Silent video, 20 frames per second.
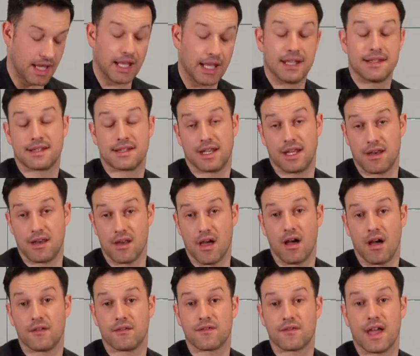is
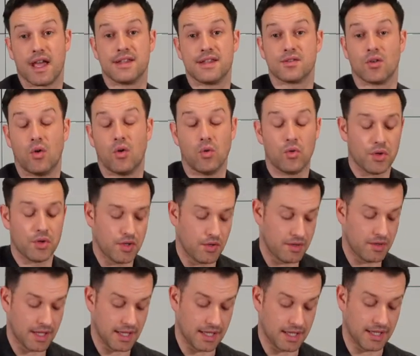enough. That is all you
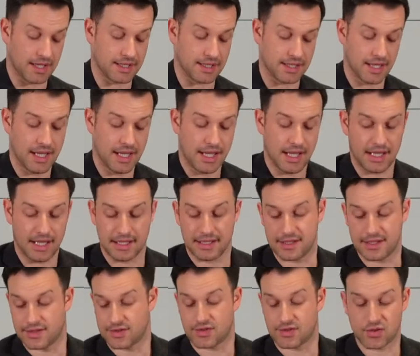need. It
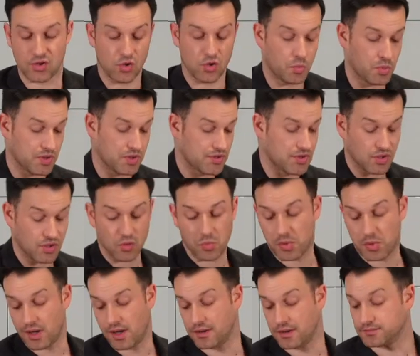is super,
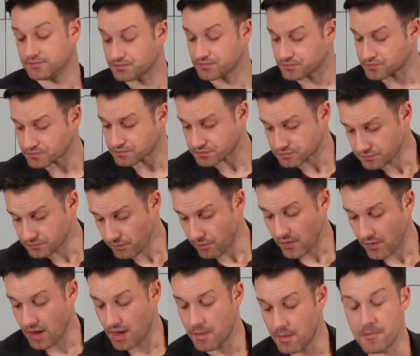super
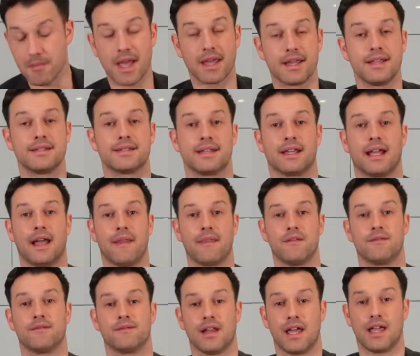amazing at the
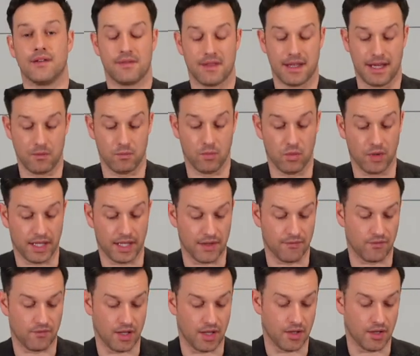flavour that it will
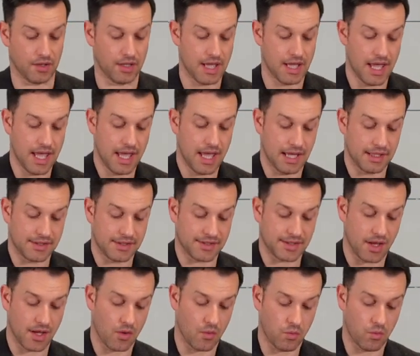give you. And
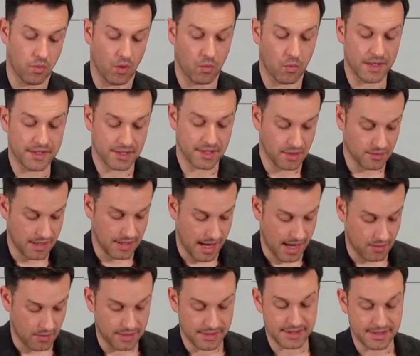so what we do
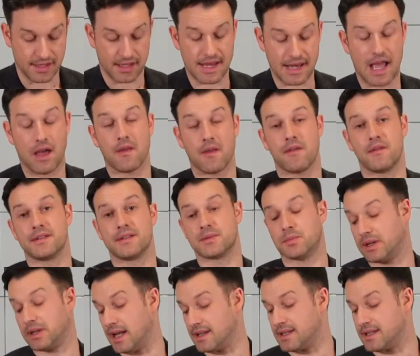now is that now that the
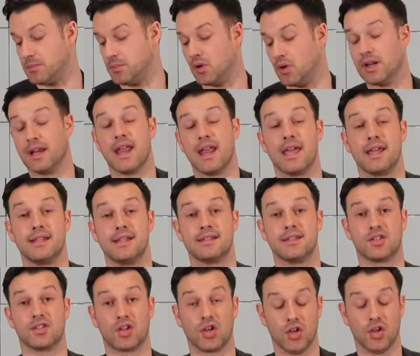spaghetti bolognese
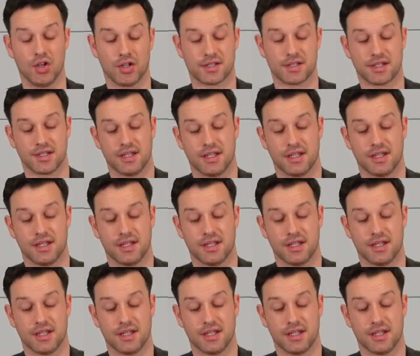is cooked,